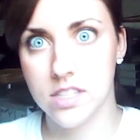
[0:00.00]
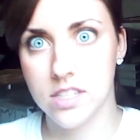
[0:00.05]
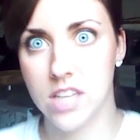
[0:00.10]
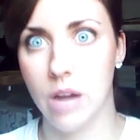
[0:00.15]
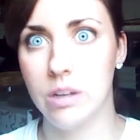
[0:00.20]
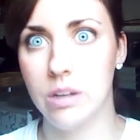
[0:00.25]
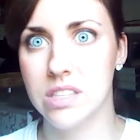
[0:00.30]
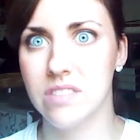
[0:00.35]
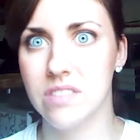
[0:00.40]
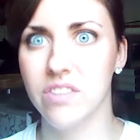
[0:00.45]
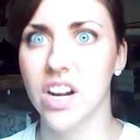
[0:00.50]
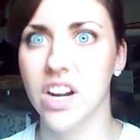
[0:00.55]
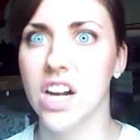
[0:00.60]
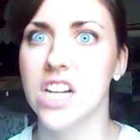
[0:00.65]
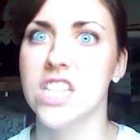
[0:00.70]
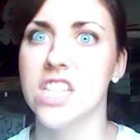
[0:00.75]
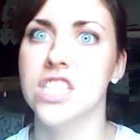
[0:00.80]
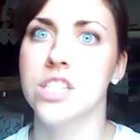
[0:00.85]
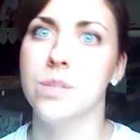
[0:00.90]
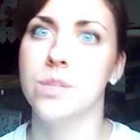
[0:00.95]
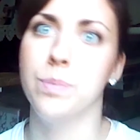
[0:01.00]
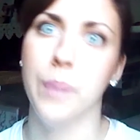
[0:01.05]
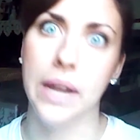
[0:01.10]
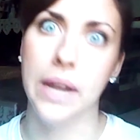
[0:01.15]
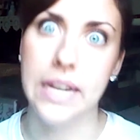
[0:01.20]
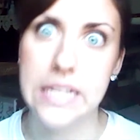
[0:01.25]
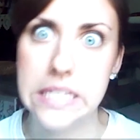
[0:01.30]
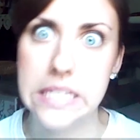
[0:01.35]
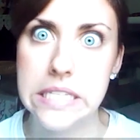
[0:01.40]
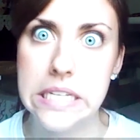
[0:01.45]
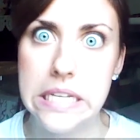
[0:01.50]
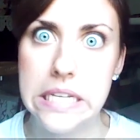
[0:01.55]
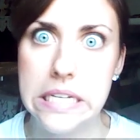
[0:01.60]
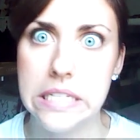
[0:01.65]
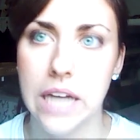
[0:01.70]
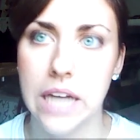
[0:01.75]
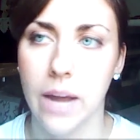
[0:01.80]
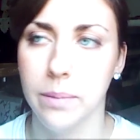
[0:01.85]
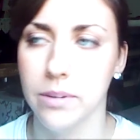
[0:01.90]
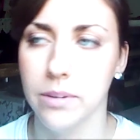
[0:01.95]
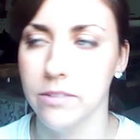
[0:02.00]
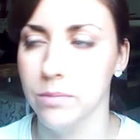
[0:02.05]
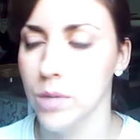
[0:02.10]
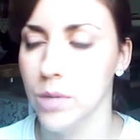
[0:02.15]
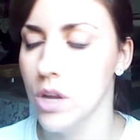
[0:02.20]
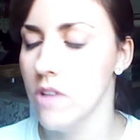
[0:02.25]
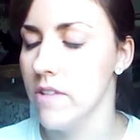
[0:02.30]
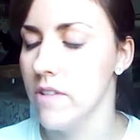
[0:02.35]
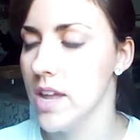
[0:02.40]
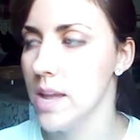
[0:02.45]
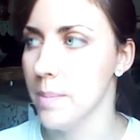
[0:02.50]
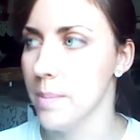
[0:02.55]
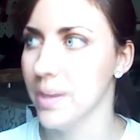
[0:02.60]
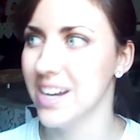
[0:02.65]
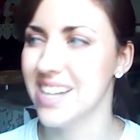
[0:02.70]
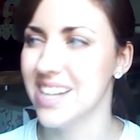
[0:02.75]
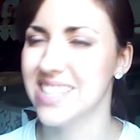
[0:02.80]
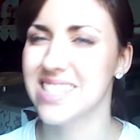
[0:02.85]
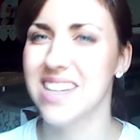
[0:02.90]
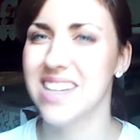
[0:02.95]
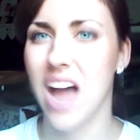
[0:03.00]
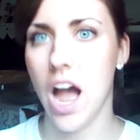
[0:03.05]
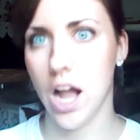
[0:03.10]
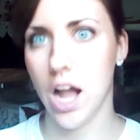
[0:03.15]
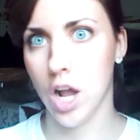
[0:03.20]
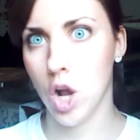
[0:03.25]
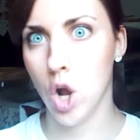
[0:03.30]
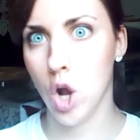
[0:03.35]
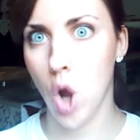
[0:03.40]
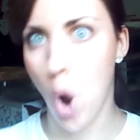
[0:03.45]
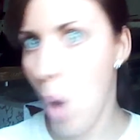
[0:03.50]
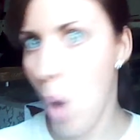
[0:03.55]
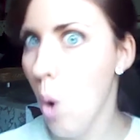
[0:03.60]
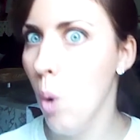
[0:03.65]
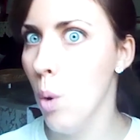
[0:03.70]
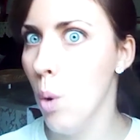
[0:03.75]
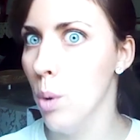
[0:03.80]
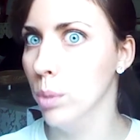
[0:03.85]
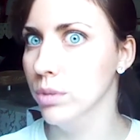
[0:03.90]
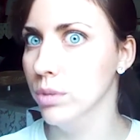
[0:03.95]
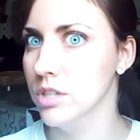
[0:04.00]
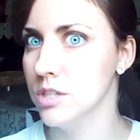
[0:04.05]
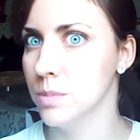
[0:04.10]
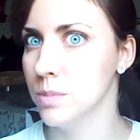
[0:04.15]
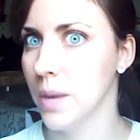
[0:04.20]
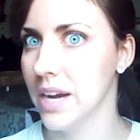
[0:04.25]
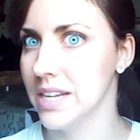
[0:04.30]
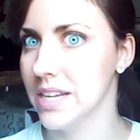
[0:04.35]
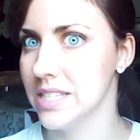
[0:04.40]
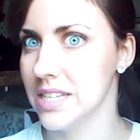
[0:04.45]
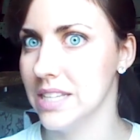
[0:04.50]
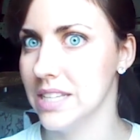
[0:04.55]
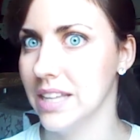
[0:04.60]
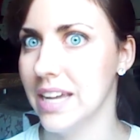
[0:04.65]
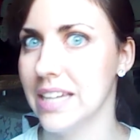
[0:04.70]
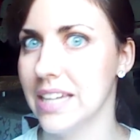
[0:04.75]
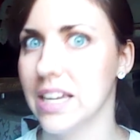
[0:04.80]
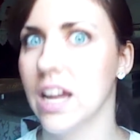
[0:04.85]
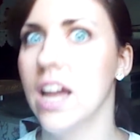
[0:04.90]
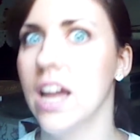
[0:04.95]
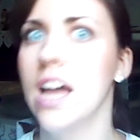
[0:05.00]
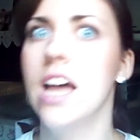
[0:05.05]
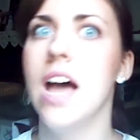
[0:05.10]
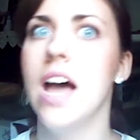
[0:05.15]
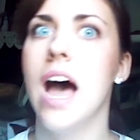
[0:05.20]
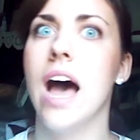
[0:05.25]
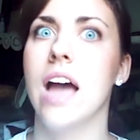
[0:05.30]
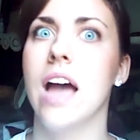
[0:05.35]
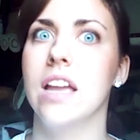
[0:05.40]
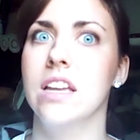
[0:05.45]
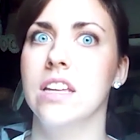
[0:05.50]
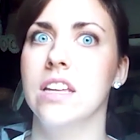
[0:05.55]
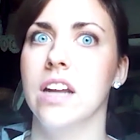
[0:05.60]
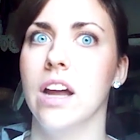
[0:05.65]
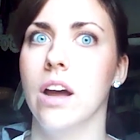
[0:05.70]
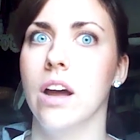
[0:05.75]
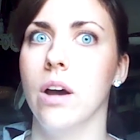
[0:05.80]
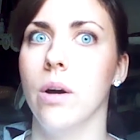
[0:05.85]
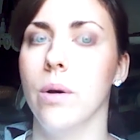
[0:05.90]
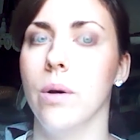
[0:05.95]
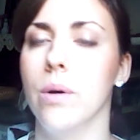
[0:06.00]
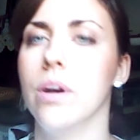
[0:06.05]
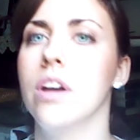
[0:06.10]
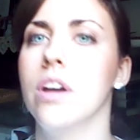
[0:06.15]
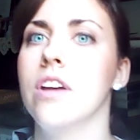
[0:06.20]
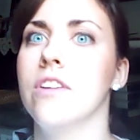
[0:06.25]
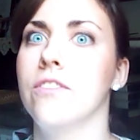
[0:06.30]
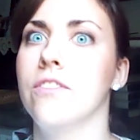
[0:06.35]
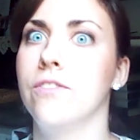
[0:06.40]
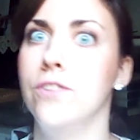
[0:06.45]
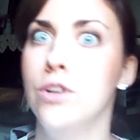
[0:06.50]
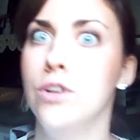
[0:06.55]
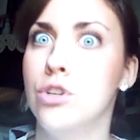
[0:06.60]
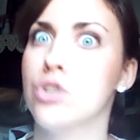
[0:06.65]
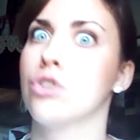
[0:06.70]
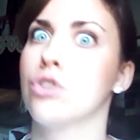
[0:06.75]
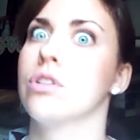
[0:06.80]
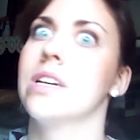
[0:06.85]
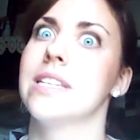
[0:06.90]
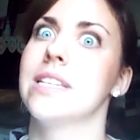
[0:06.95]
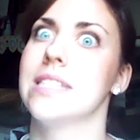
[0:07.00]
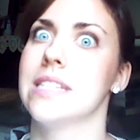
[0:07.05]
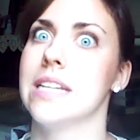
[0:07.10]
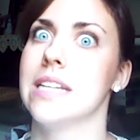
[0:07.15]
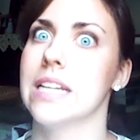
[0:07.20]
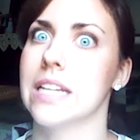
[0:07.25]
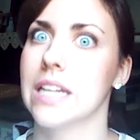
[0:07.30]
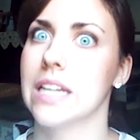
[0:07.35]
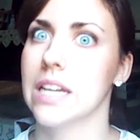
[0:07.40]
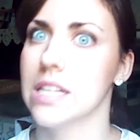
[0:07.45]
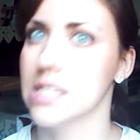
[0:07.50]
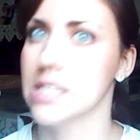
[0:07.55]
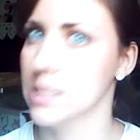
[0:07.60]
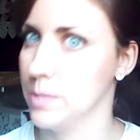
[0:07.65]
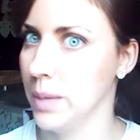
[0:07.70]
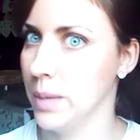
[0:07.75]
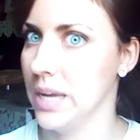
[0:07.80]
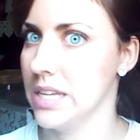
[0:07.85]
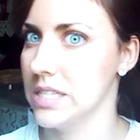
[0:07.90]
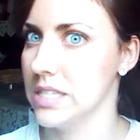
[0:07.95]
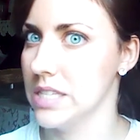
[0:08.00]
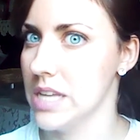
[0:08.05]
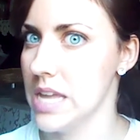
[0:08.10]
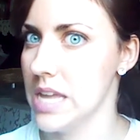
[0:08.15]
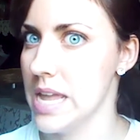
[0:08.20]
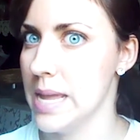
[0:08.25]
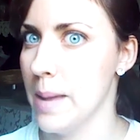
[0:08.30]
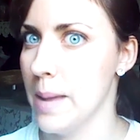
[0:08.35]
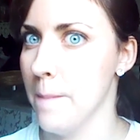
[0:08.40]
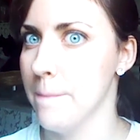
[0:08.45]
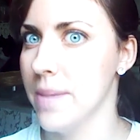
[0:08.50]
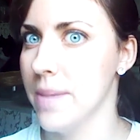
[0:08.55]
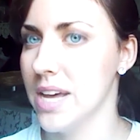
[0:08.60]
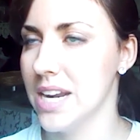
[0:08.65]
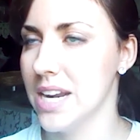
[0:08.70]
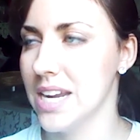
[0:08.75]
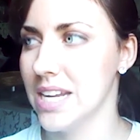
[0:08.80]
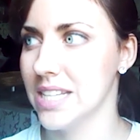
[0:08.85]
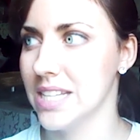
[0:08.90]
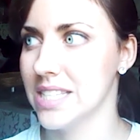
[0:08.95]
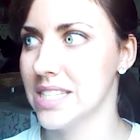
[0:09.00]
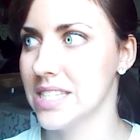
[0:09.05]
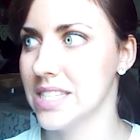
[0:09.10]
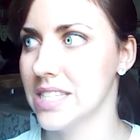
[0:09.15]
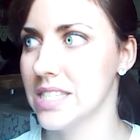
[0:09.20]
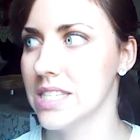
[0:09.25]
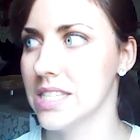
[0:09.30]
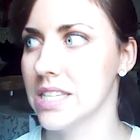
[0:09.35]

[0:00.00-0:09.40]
So it's a very spacey type of movie, but it's not cold spacey, like, you know, futuristic spacey, but it's